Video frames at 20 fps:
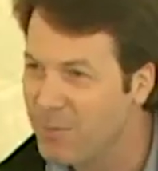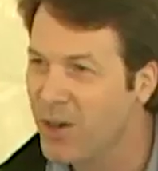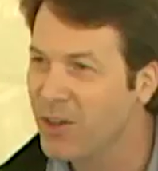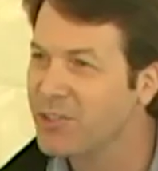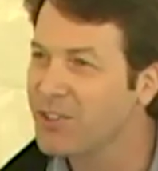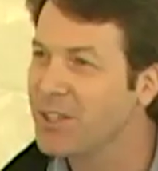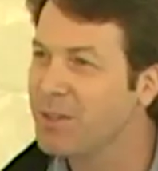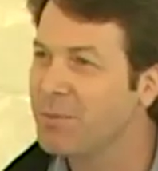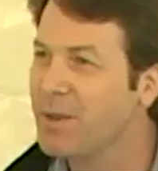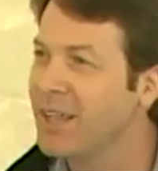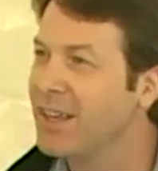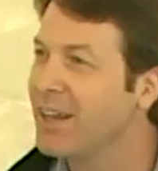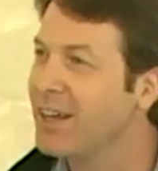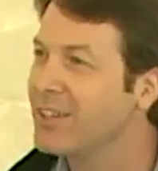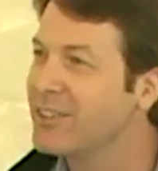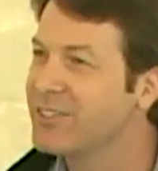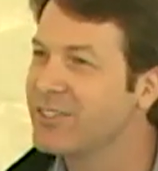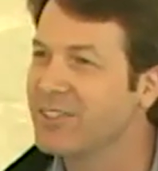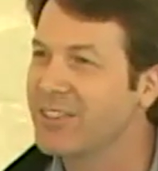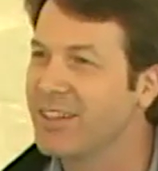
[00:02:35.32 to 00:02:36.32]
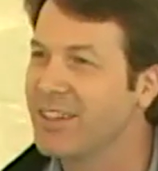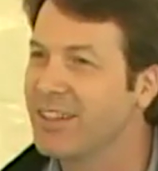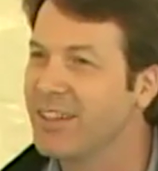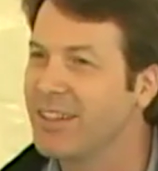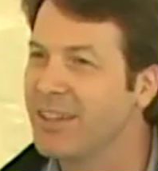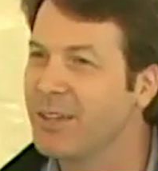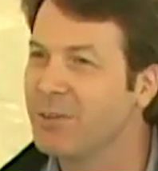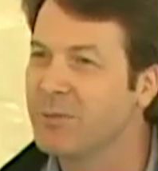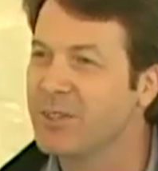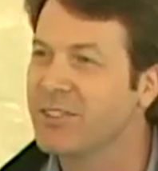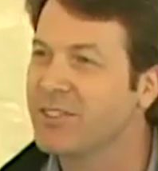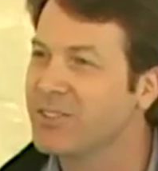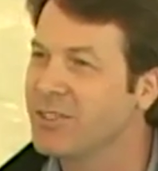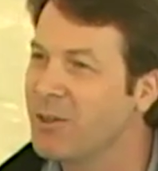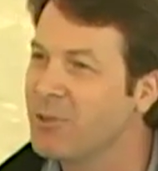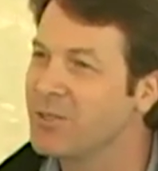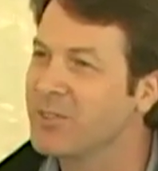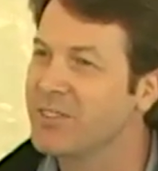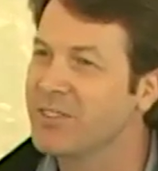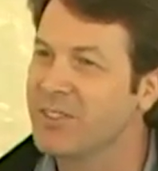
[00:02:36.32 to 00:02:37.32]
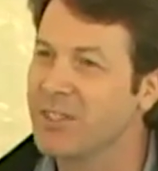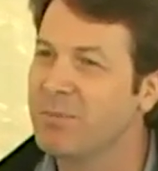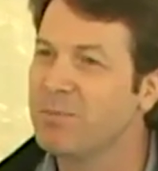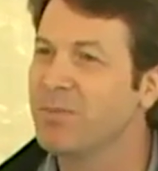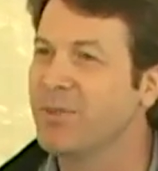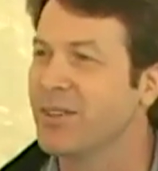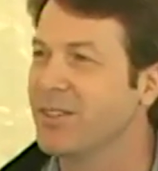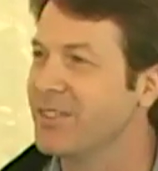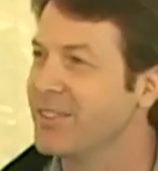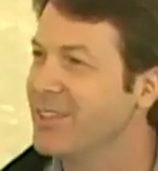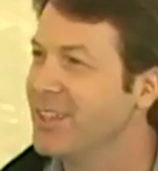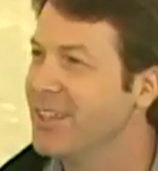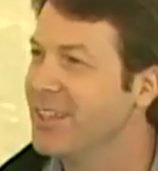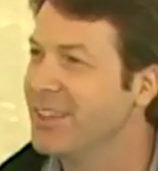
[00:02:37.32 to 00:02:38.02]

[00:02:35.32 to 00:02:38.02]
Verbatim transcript: mostly because it was so simple.